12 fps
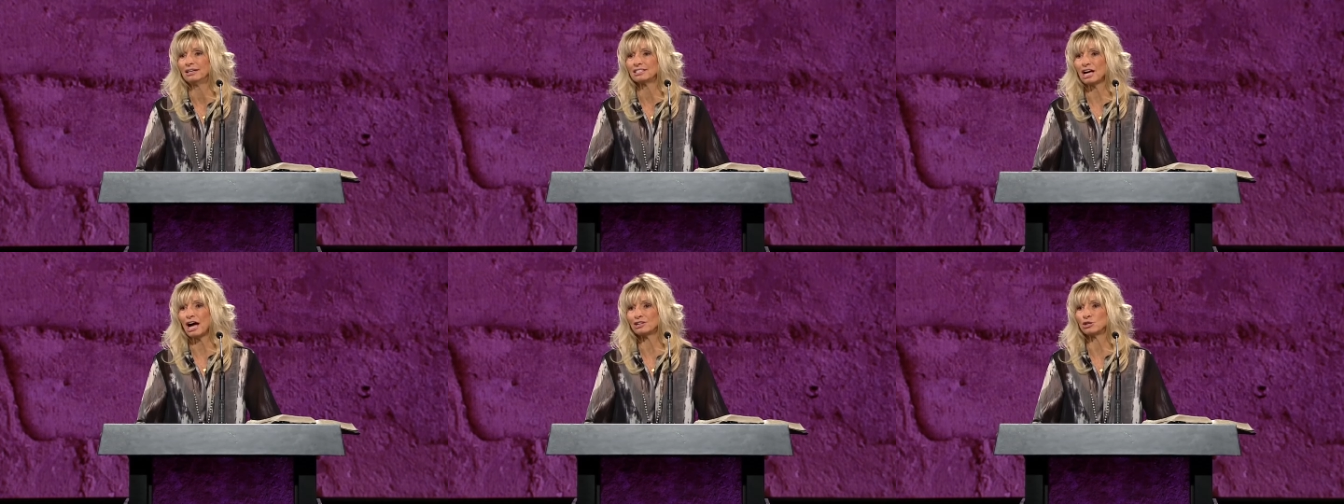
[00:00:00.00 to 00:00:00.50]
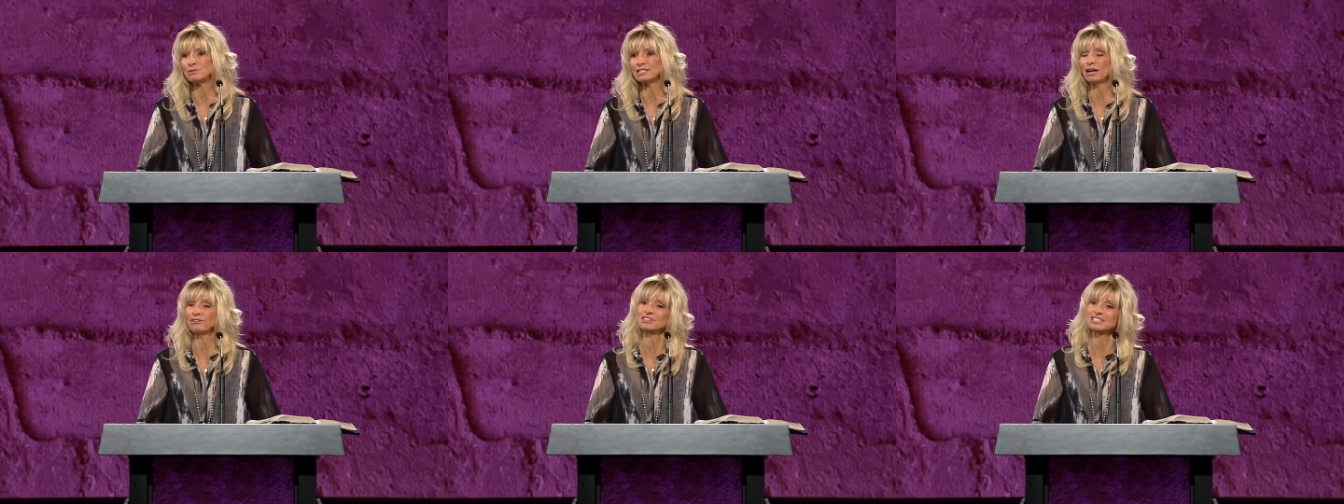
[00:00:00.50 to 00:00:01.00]
talk to
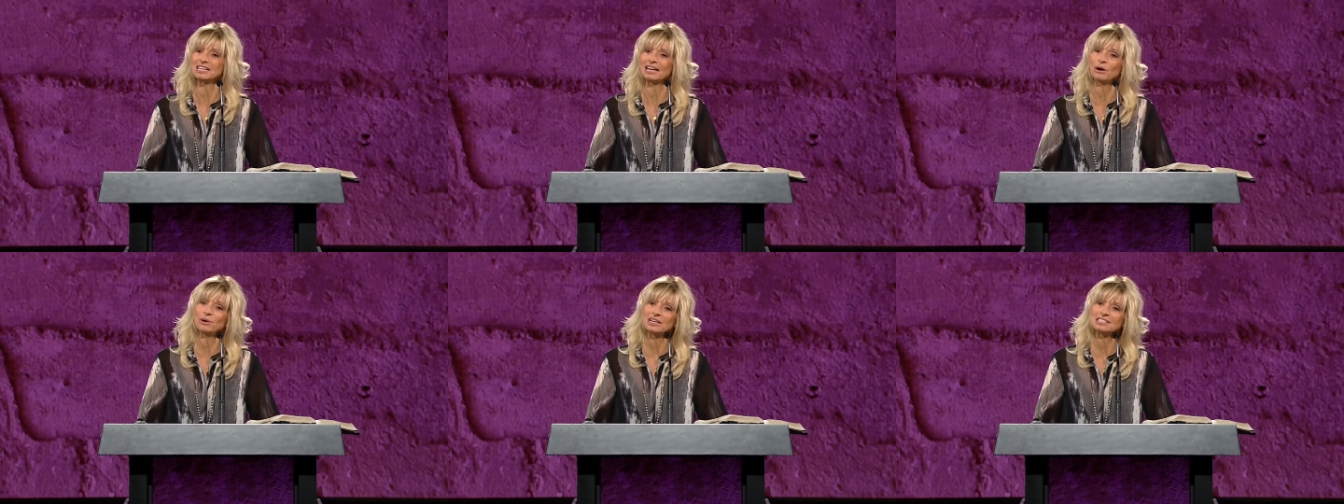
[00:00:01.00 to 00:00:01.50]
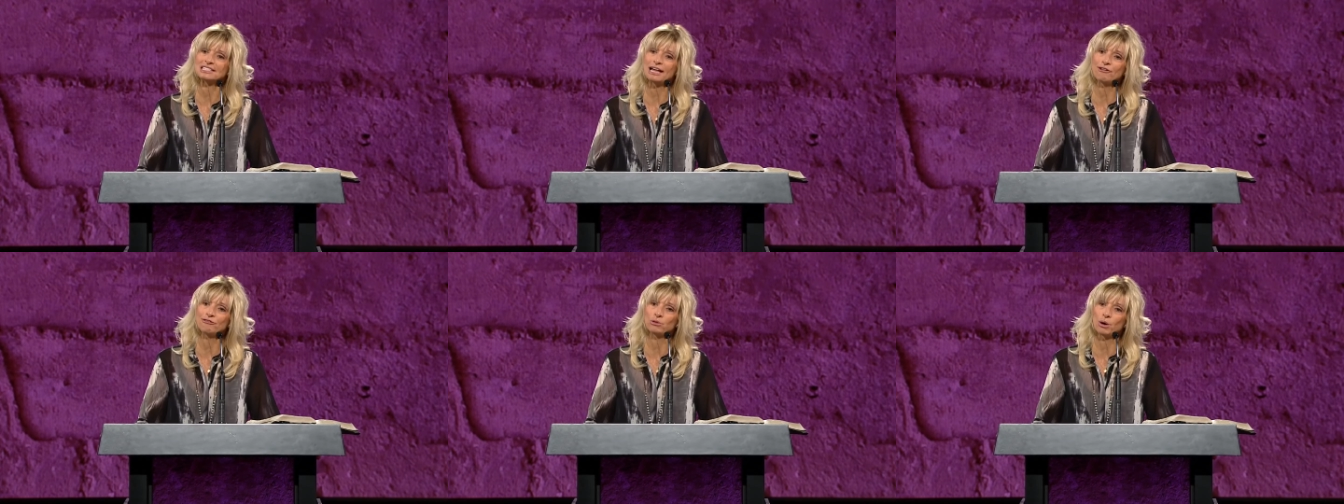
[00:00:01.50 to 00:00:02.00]
himself and say, "Okay,
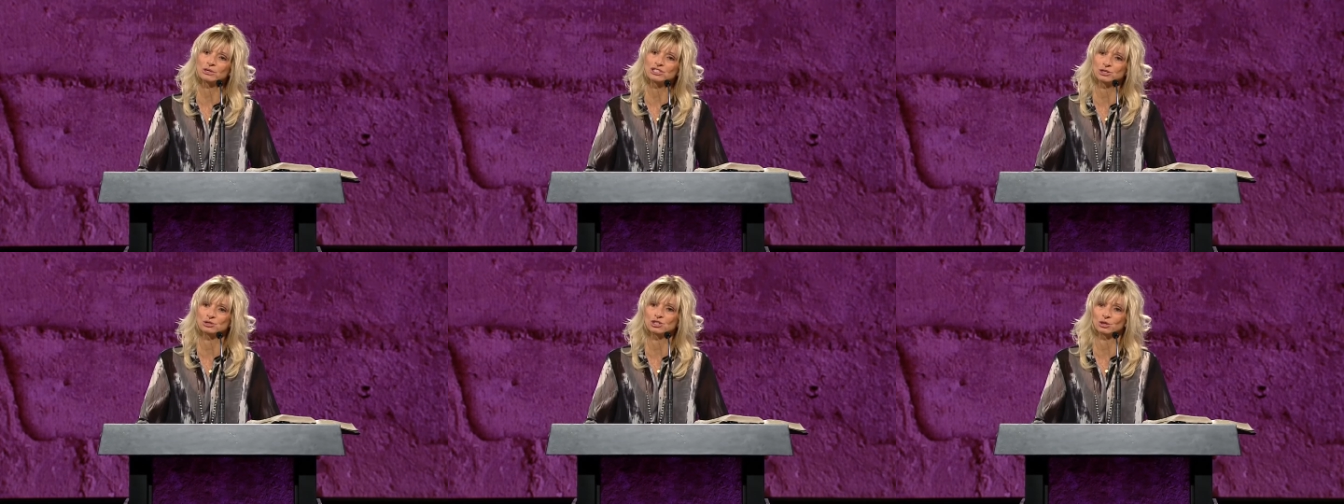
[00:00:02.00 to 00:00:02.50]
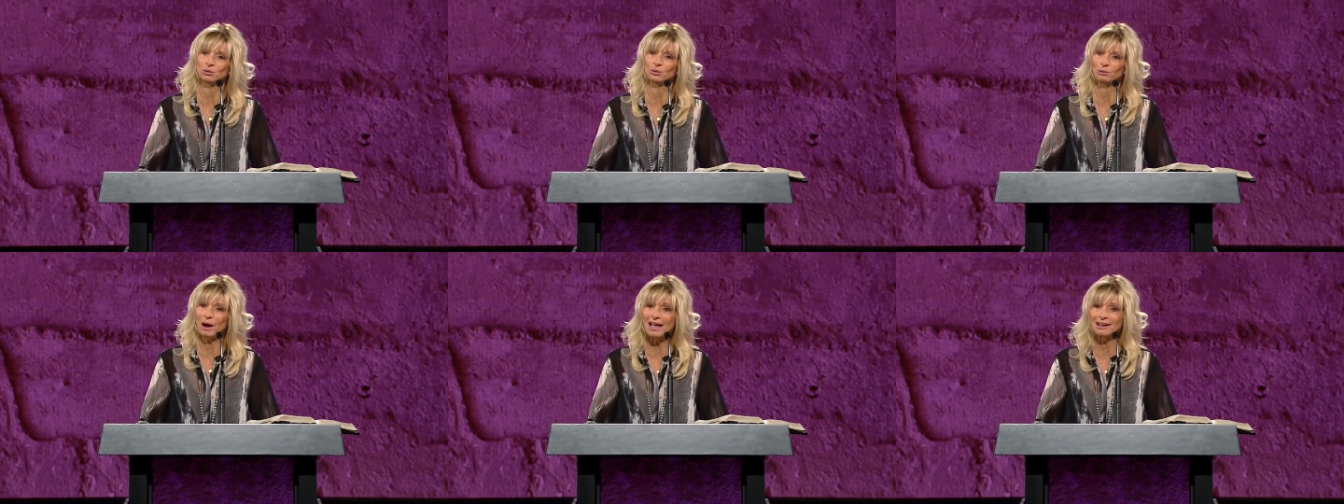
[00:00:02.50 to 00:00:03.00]
self, what would you do?"
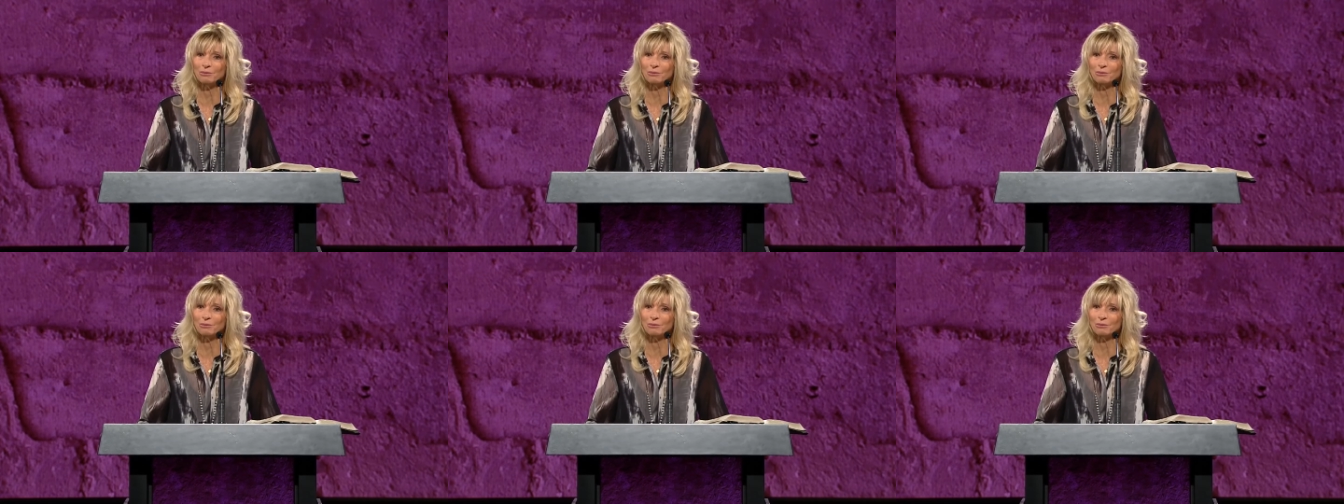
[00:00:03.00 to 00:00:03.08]
Right?